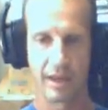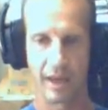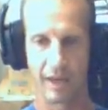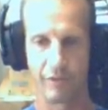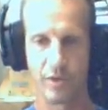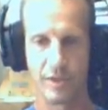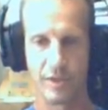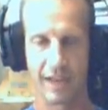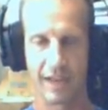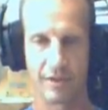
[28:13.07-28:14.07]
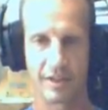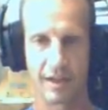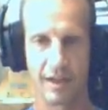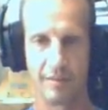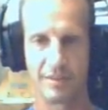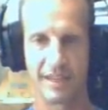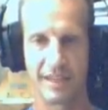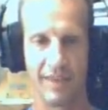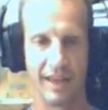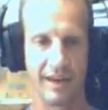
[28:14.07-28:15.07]
food together into clumps, and
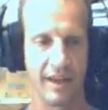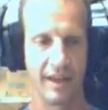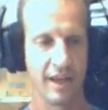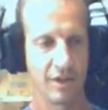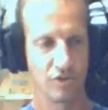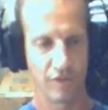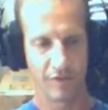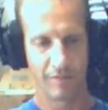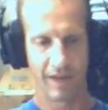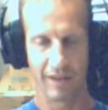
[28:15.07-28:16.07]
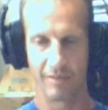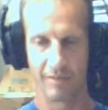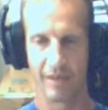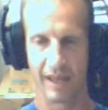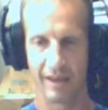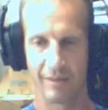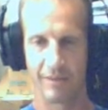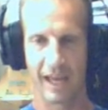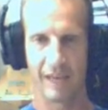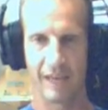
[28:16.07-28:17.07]
then driven by the
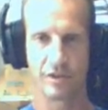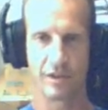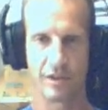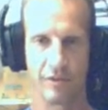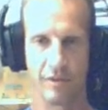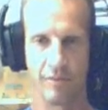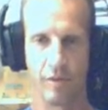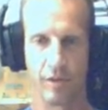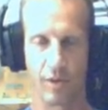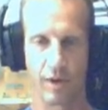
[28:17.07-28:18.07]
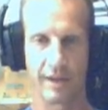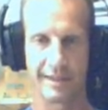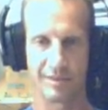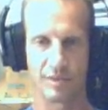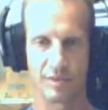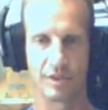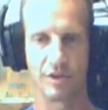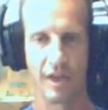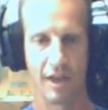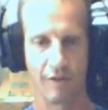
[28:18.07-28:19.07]
behaviors of the mobile organisms, which
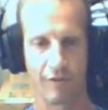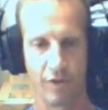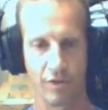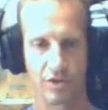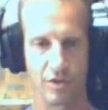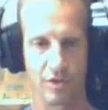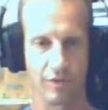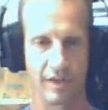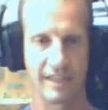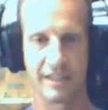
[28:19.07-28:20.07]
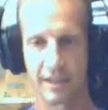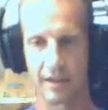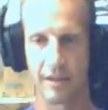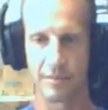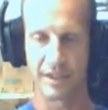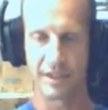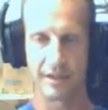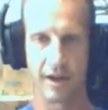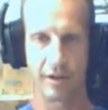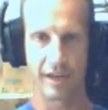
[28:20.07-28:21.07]
further sort of lead to clumps and
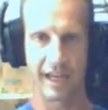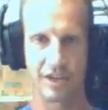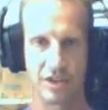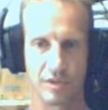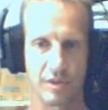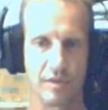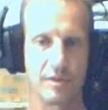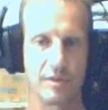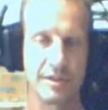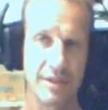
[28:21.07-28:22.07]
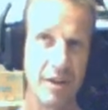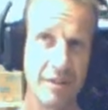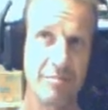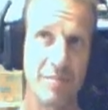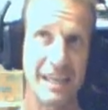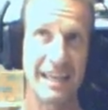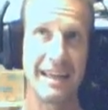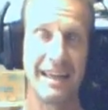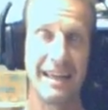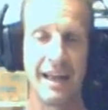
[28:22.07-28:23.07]
congregations, with the result
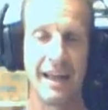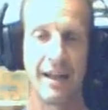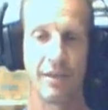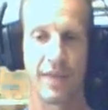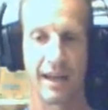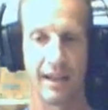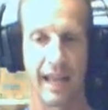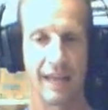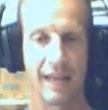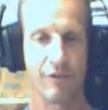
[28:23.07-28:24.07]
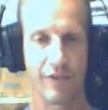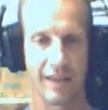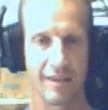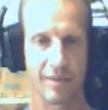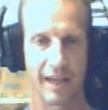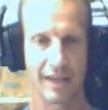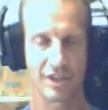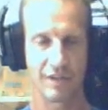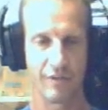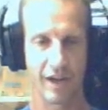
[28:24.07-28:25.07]
being that life in the pelagic
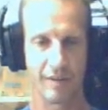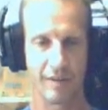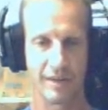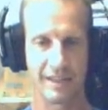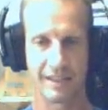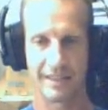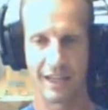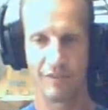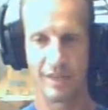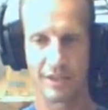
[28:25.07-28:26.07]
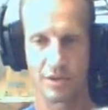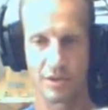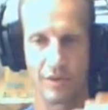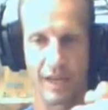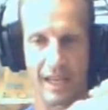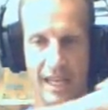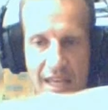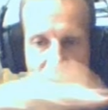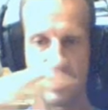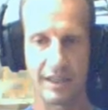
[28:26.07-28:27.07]
environment, instead of being sort of like
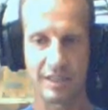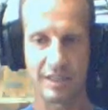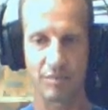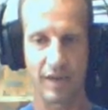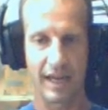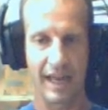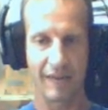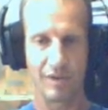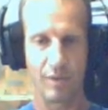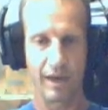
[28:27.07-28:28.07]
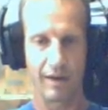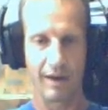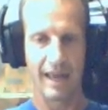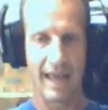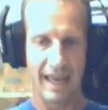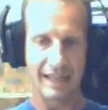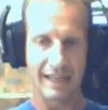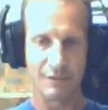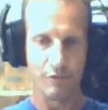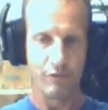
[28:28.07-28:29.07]
evenly spread everywhere, it's
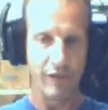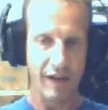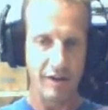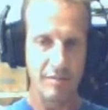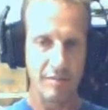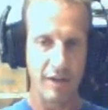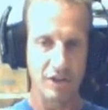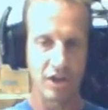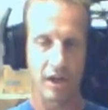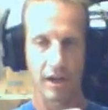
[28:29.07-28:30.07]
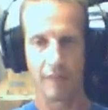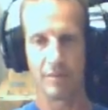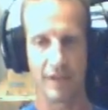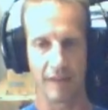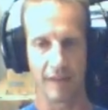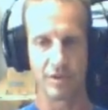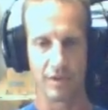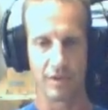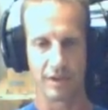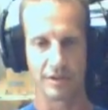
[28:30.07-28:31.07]
very much clumped up. So
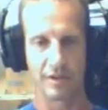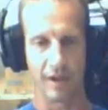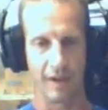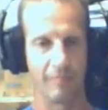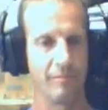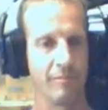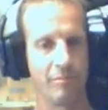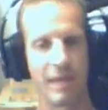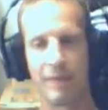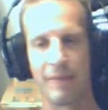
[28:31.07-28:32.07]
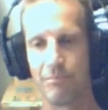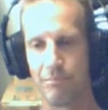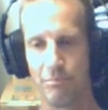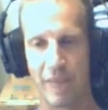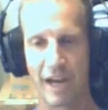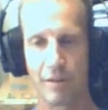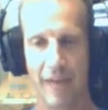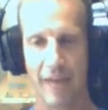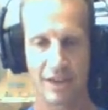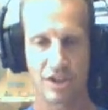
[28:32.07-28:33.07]
there's bare
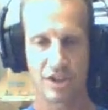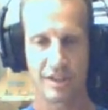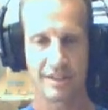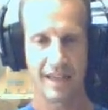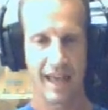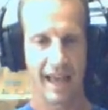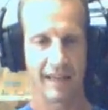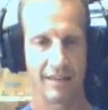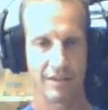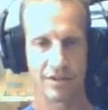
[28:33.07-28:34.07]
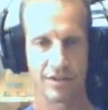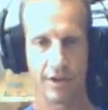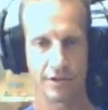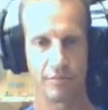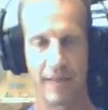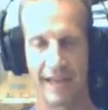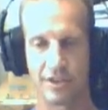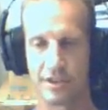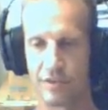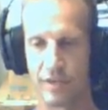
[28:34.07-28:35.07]
patches, and then there's also patches
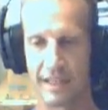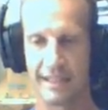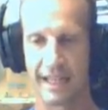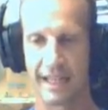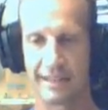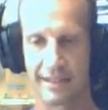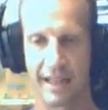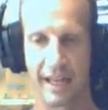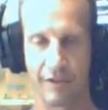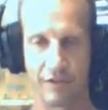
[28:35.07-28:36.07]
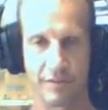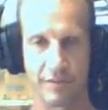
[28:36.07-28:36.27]
of really dense life.